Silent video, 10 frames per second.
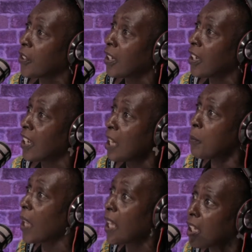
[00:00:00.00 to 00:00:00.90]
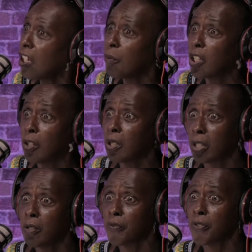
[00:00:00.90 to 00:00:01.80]
I'm a black girl, man. You don't
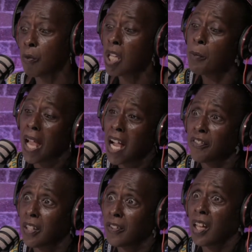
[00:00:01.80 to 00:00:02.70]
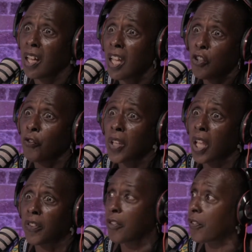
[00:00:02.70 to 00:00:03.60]
even know hear me accent, yeah? You'll think I
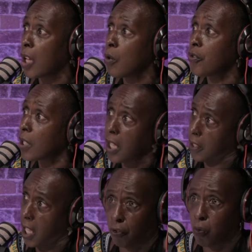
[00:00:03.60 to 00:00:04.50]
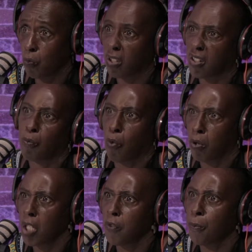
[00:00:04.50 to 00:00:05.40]
sound Scouse. That's cool, because I'm born in
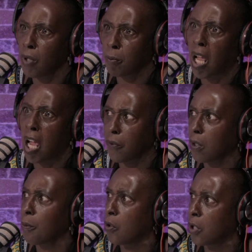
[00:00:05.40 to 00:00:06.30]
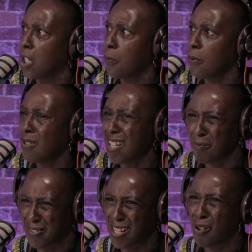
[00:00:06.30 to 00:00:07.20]
Liverpool. I'm an African born in Liverpool. Yes, I'm a
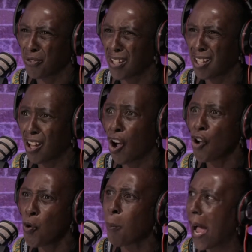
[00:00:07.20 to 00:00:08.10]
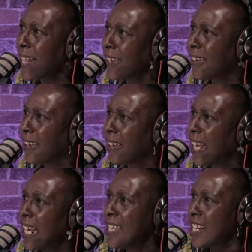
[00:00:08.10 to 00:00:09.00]
Scouser. Are you mad?
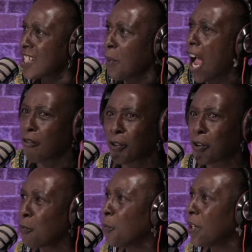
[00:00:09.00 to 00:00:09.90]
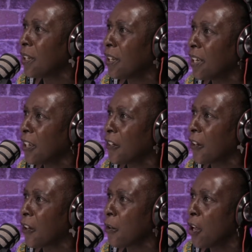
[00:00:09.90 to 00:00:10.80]
Yes, I'm an African woman, you
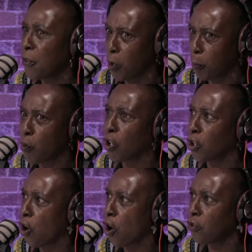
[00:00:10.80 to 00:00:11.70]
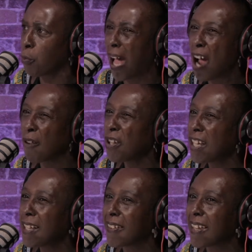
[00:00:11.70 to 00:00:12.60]
know? Not born on the continent, but African
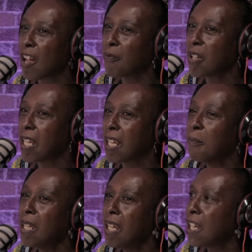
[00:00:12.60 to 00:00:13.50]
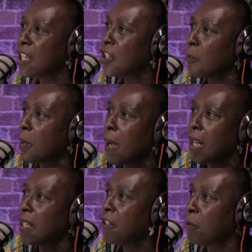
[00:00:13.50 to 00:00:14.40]
is in me. I'm a
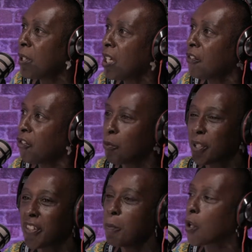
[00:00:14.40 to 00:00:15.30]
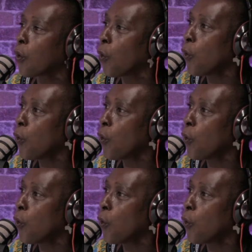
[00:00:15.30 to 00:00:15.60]
melanated person, so it's in me core.